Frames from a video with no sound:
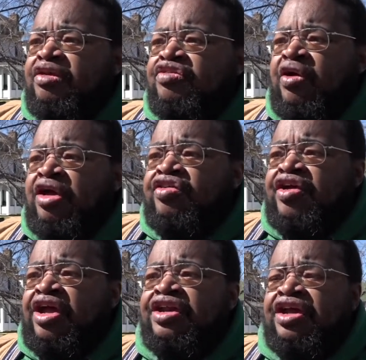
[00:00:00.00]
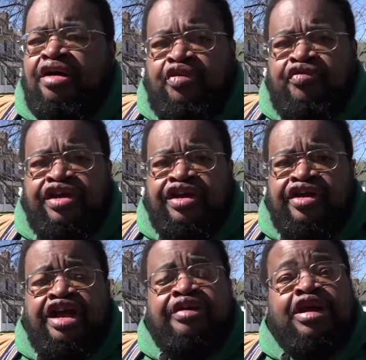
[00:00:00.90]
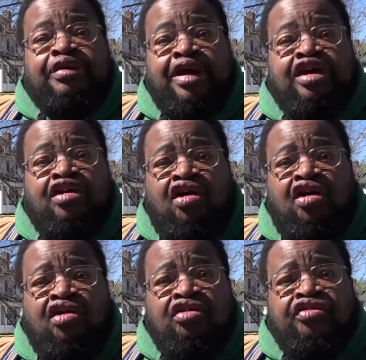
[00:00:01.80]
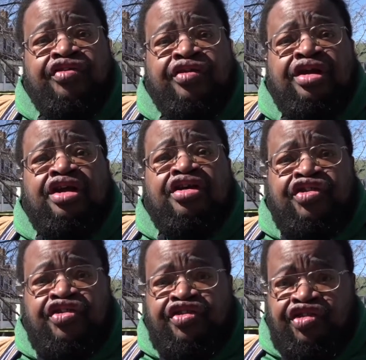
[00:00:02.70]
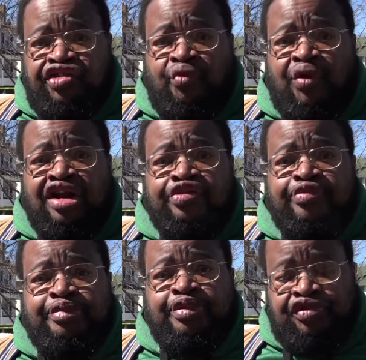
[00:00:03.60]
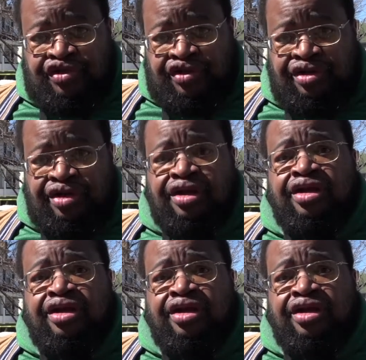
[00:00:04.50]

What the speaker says: So I decided to come over here and make my calls to the watch people, to the,